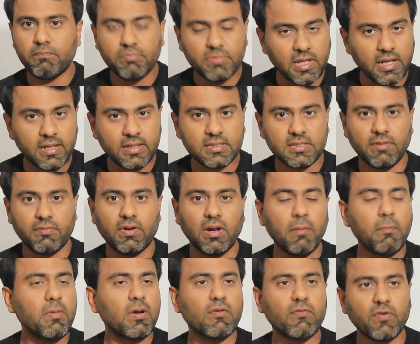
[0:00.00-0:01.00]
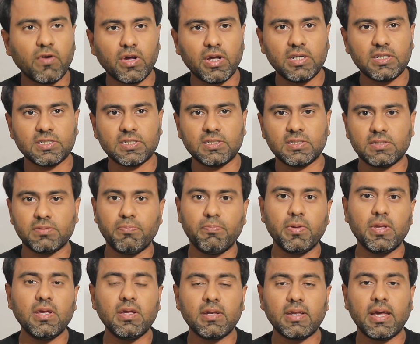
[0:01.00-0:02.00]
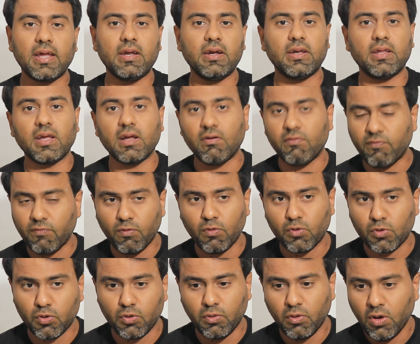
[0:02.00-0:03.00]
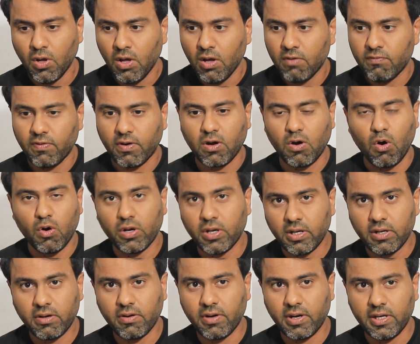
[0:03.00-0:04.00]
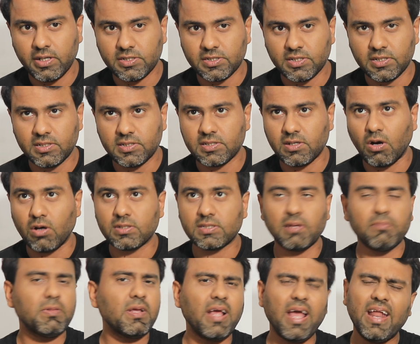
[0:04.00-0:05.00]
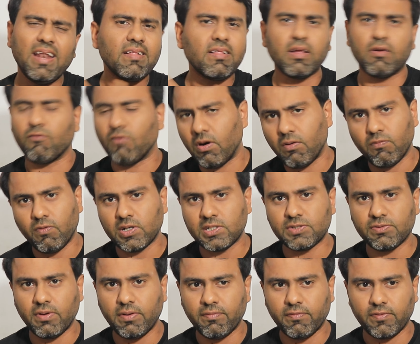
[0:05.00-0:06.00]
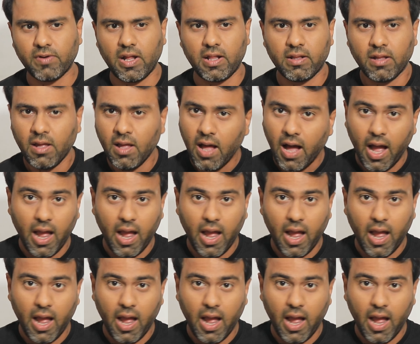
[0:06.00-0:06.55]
things, a number of occasions, be it editing a photo for content creations or something, anything whatsoever.